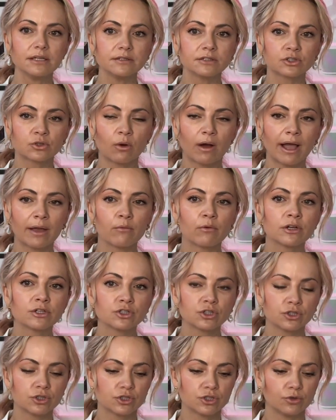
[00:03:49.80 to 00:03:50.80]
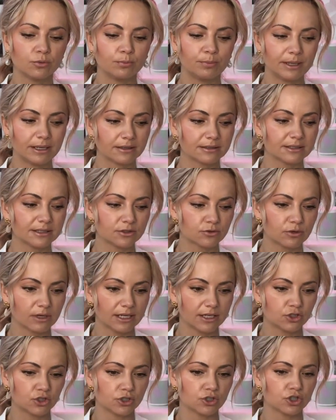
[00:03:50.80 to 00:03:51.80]
So I want you to build these
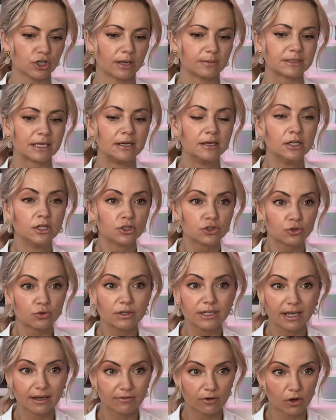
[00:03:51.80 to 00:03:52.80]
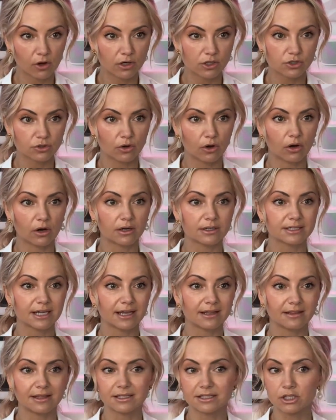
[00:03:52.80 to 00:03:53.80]
relationships, truly have a heart-to-heart
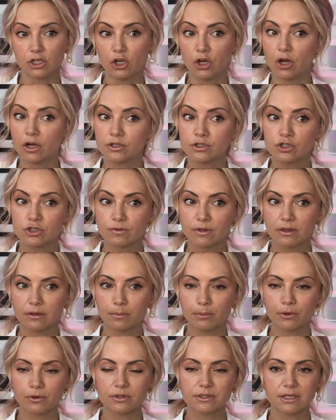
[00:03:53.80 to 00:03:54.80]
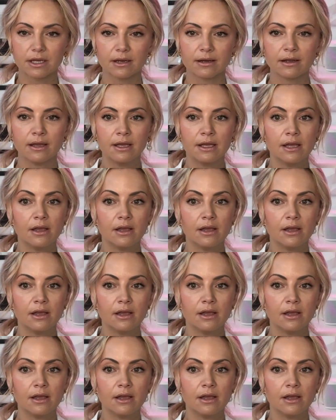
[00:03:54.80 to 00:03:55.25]
at this lunch with the person.